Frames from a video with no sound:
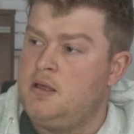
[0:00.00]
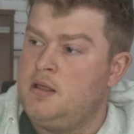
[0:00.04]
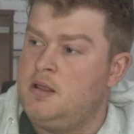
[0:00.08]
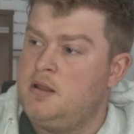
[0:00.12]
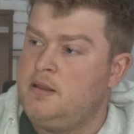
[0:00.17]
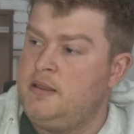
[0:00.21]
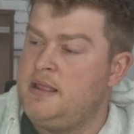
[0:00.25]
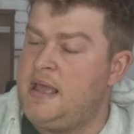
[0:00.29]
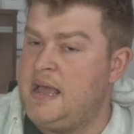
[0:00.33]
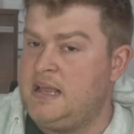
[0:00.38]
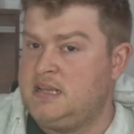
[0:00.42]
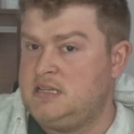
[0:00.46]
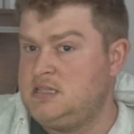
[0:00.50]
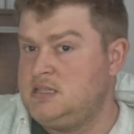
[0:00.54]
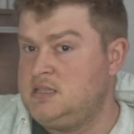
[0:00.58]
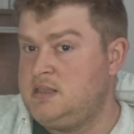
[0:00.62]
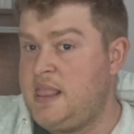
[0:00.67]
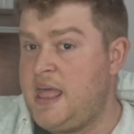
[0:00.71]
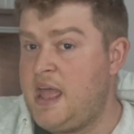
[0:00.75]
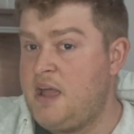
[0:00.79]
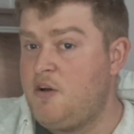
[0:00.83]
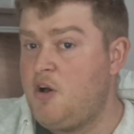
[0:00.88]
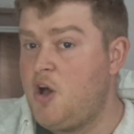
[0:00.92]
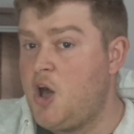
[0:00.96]
yes,
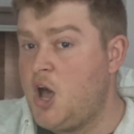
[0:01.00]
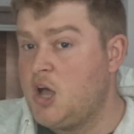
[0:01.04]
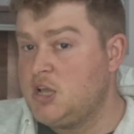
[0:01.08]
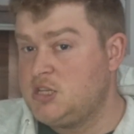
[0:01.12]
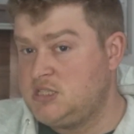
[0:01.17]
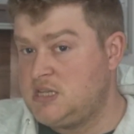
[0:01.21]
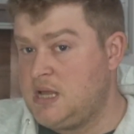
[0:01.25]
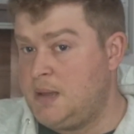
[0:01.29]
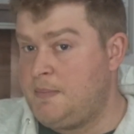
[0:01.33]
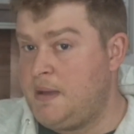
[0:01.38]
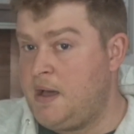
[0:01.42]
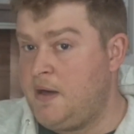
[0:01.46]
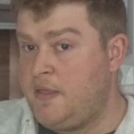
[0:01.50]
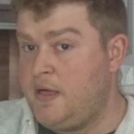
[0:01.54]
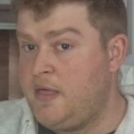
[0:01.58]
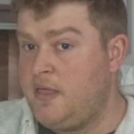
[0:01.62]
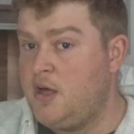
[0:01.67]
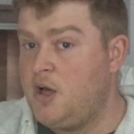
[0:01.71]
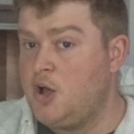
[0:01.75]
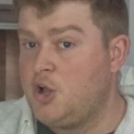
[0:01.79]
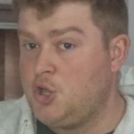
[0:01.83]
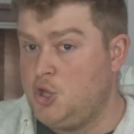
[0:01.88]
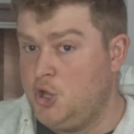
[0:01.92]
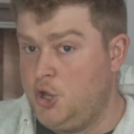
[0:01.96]
there are some out there that
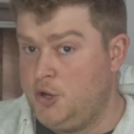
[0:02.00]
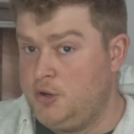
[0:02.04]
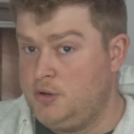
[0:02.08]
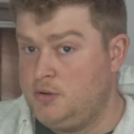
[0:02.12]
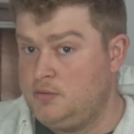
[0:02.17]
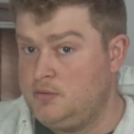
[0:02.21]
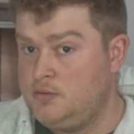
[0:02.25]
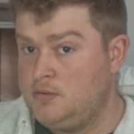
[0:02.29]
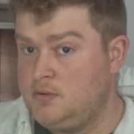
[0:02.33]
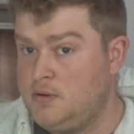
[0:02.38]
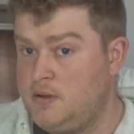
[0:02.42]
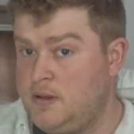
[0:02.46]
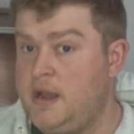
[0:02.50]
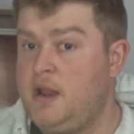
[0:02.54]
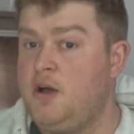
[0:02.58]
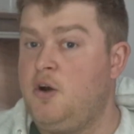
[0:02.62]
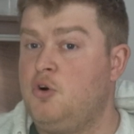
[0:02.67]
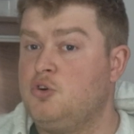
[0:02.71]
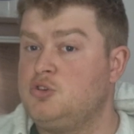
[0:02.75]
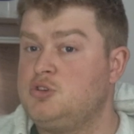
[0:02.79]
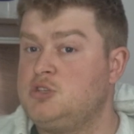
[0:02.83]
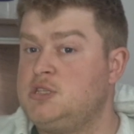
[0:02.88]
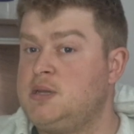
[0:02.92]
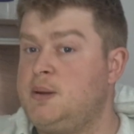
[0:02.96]
are good, and there are
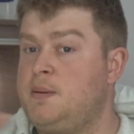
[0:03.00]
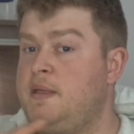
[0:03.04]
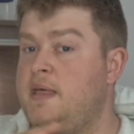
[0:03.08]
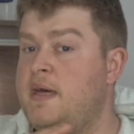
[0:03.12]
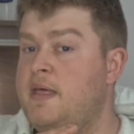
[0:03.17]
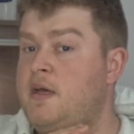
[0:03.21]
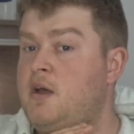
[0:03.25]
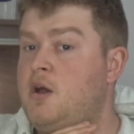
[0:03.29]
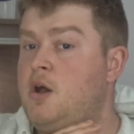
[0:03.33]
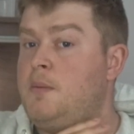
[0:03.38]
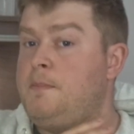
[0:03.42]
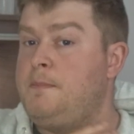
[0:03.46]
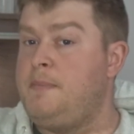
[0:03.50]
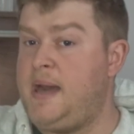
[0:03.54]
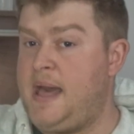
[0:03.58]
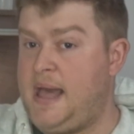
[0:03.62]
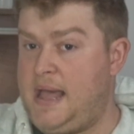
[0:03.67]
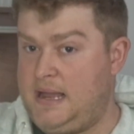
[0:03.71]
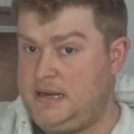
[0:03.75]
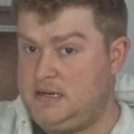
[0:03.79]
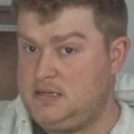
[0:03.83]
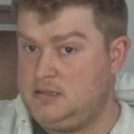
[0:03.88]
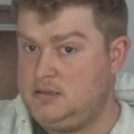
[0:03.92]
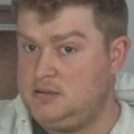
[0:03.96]
also some out there that are
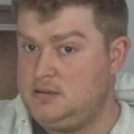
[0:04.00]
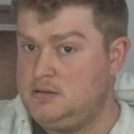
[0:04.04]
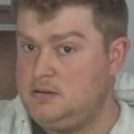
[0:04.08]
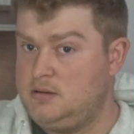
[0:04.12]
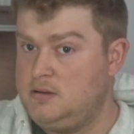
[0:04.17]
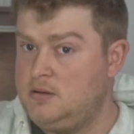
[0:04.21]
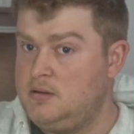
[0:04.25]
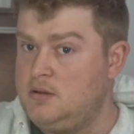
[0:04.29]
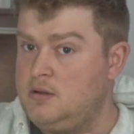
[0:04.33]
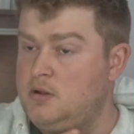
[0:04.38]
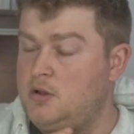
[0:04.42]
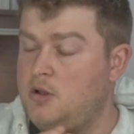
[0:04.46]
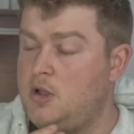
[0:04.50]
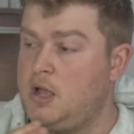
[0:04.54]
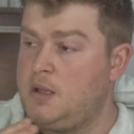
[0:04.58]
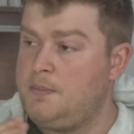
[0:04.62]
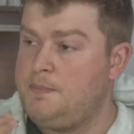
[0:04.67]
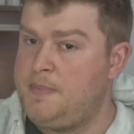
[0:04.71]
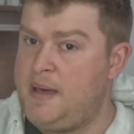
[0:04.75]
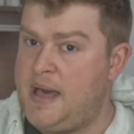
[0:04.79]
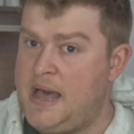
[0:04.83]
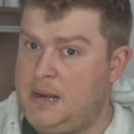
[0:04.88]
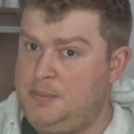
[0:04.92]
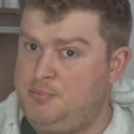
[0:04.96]
bad.
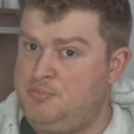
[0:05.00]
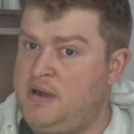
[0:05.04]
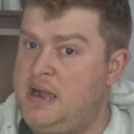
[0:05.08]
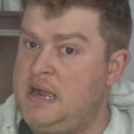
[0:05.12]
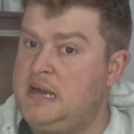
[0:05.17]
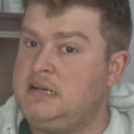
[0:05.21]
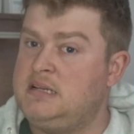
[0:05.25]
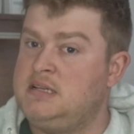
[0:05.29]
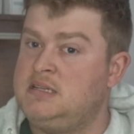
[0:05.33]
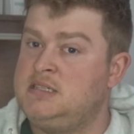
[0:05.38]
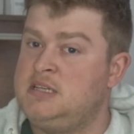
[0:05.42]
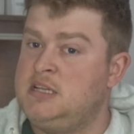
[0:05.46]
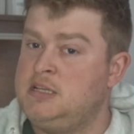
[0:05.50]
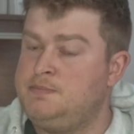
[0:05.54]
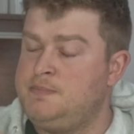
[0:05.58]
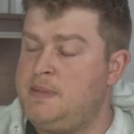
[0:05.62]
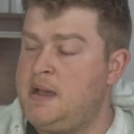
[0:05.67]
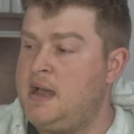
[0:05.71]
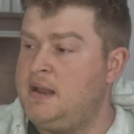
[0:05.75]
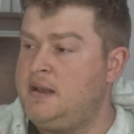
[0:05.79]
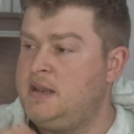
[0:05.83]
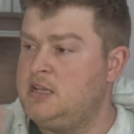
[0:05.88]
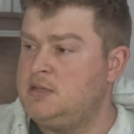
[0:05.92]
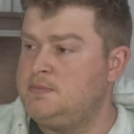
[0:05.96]
Like bad practices,
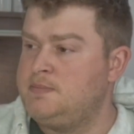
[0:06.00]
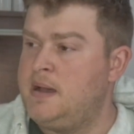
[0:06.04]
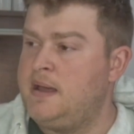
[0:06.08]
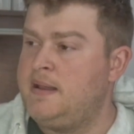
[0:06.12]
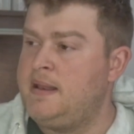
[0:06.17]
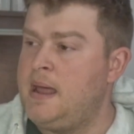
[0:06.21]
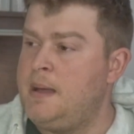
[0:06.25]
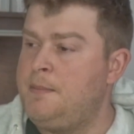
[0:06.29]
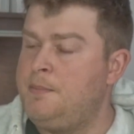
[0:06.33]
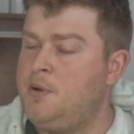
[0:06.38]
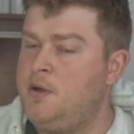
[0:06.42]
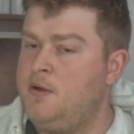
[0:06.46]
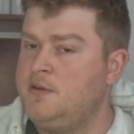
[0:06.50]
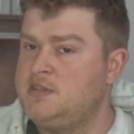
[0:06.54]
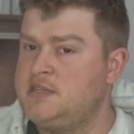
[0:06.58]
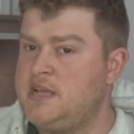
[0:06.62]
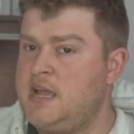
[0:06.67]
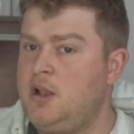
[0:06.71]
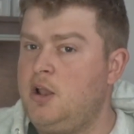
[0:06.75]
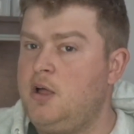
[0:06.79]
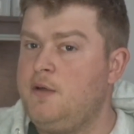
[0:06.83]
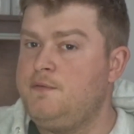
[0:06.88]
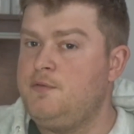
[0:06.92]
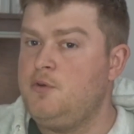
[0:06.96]
bad this, bad that. But
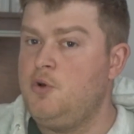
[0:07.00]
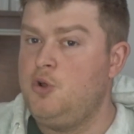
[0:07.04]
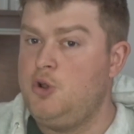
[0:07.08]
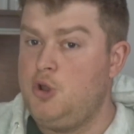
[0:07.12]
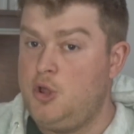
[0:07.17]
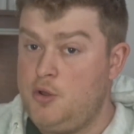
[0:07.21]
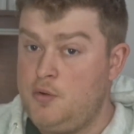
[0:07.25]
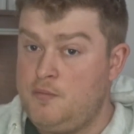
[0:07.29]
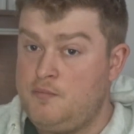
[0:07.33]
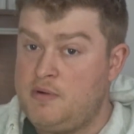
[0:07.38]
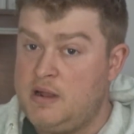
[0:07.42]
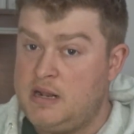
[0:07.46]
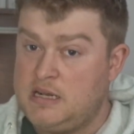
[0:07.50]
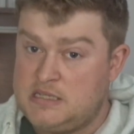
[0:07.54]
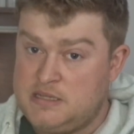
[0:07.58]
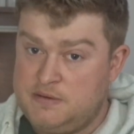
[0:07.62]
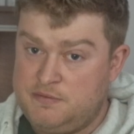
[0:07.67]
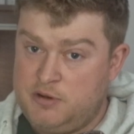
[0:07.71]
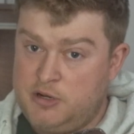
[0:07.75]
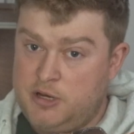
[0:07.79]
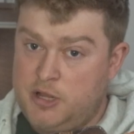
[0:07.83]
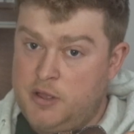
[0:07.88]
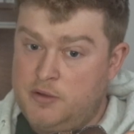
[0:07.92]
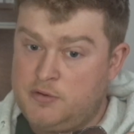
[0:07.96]
say like if you're new,
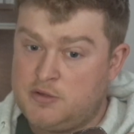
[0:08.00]
relatively new,